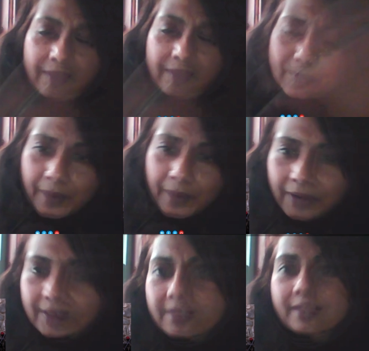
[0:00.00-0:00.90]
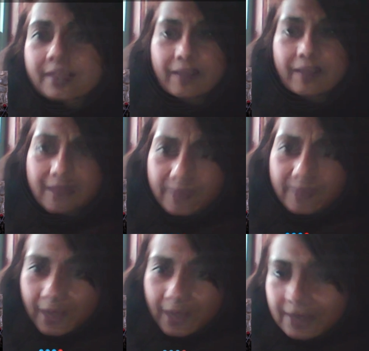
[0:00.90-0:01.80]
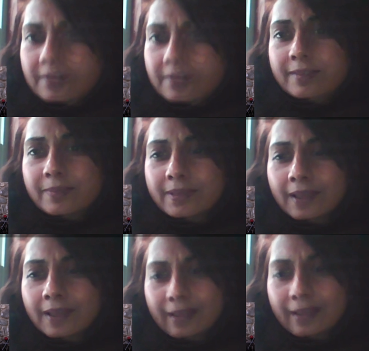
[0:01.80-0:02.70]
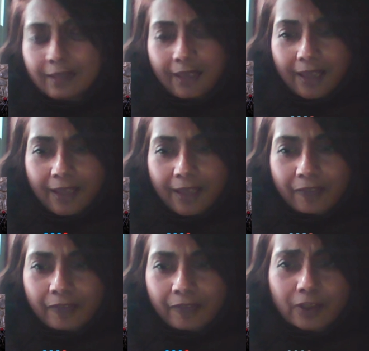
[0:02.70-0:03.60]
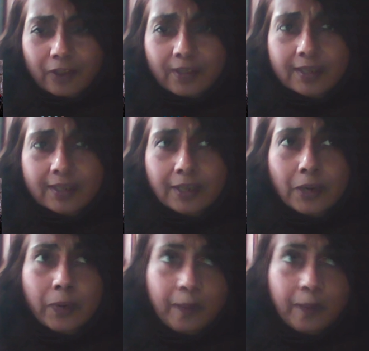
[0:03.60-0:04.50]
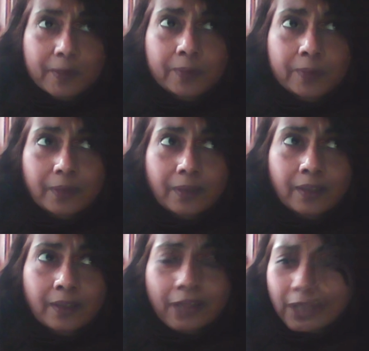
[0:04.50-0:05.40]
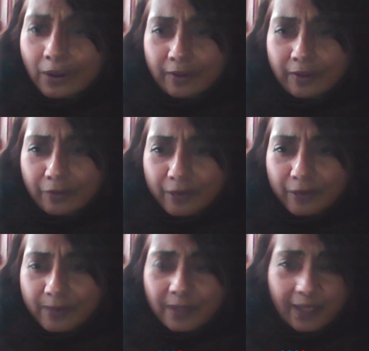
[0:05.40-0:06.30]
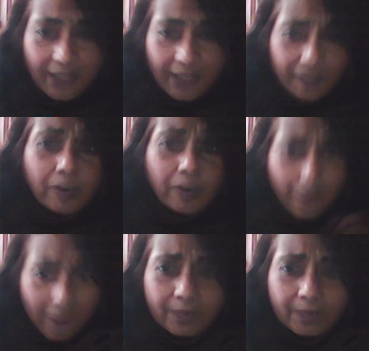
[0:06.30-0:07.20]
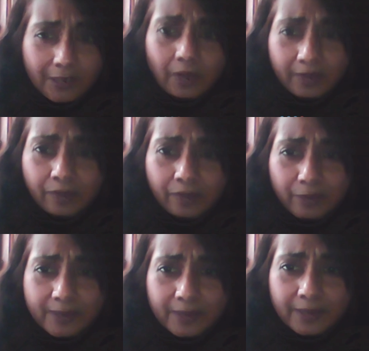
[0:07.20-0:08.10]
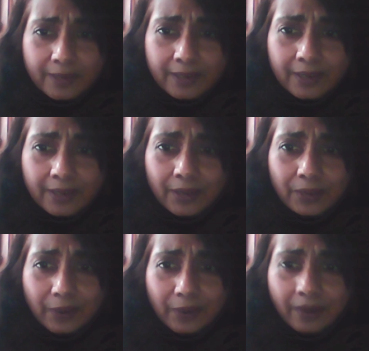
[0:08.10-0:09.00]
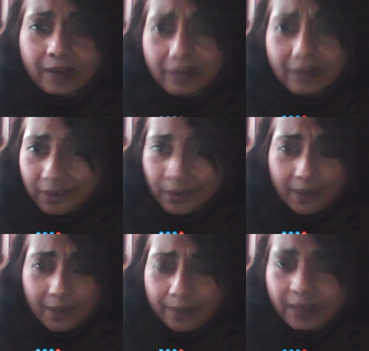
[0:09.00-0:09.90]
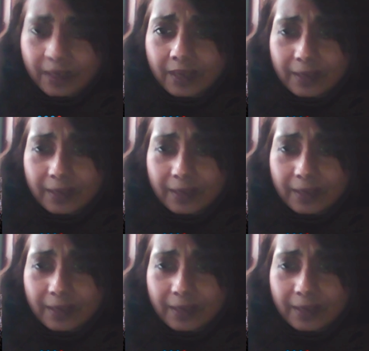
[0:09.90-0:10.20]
as apparatus, they have these mechanisms. They have not just a corruptible law enforcement, they have corrupt law enforcement. Absolutely. Who are, who are completely a